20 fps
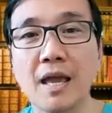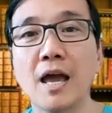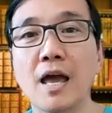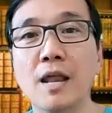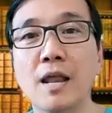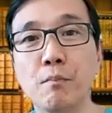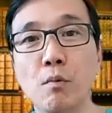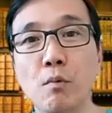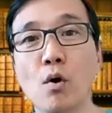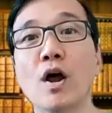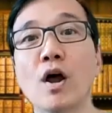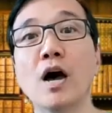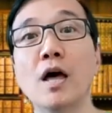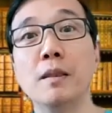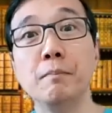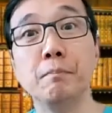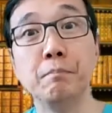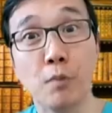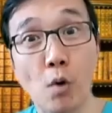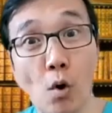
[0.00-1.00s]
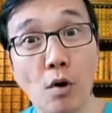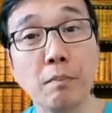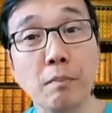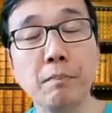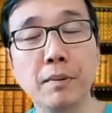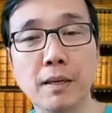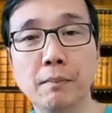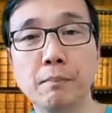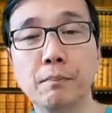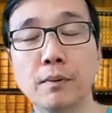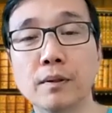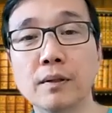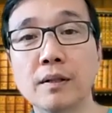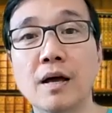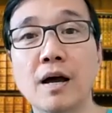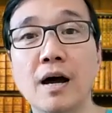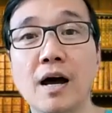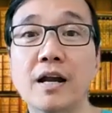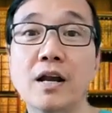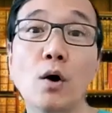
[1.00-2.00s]
and more people
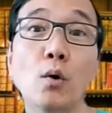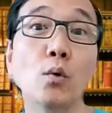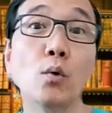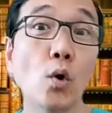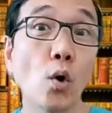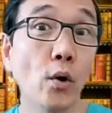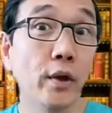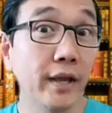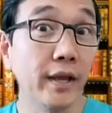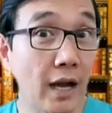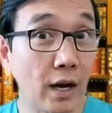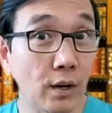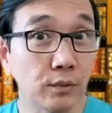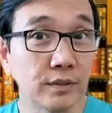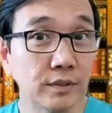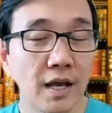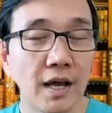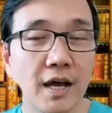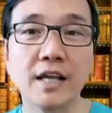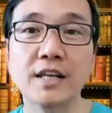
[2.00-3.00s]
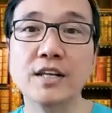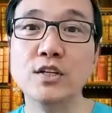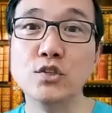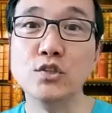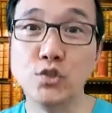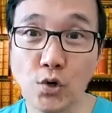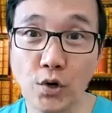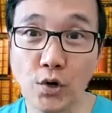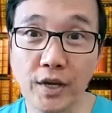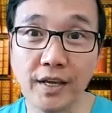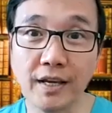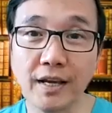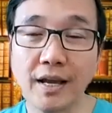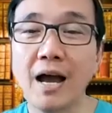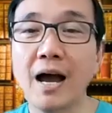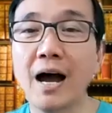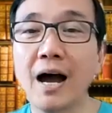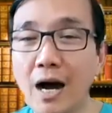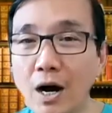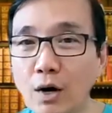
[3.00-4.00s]
are now going out and enjoying
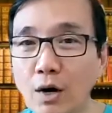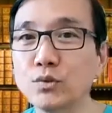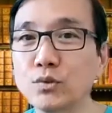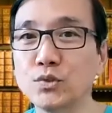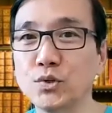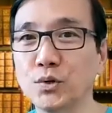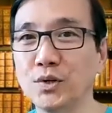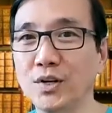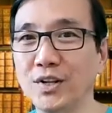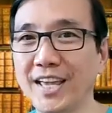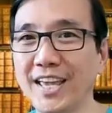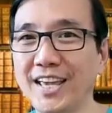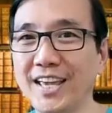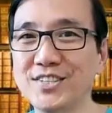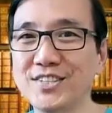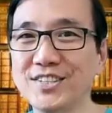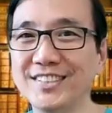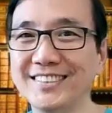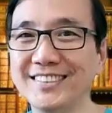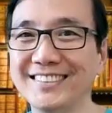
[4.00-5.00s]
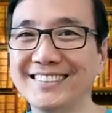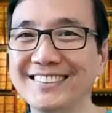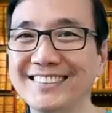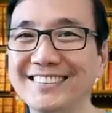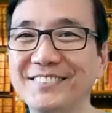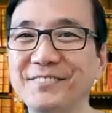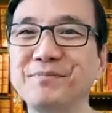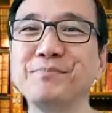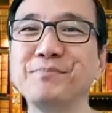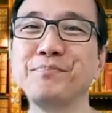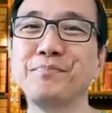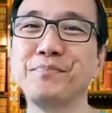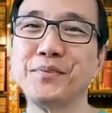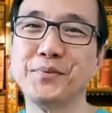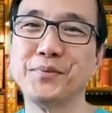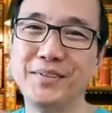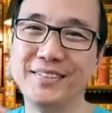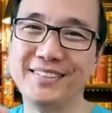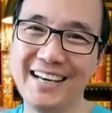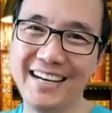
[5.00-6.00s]
outdoor locations.
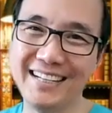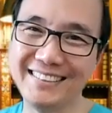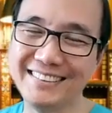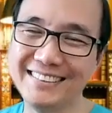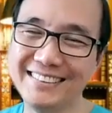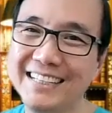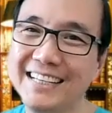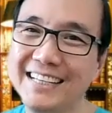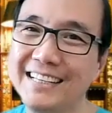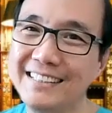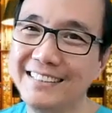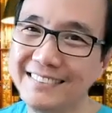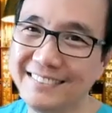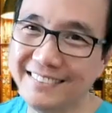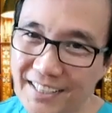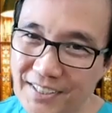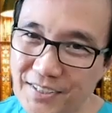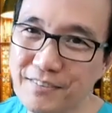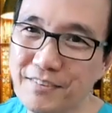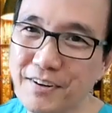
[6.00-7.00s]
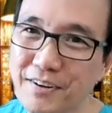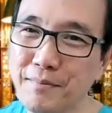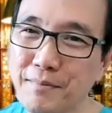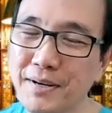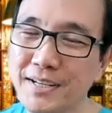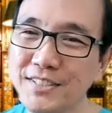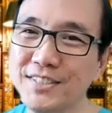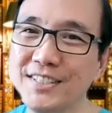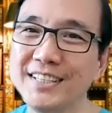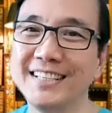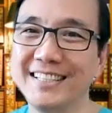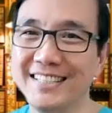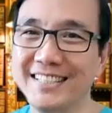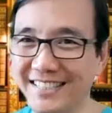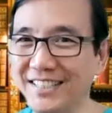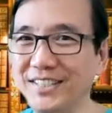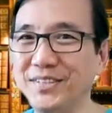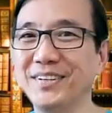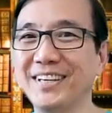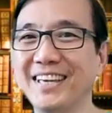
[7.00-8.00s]
With that, thank you very much.
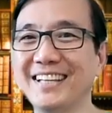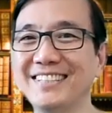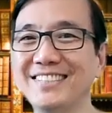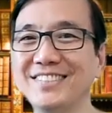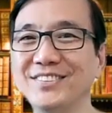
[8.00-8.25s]
See you again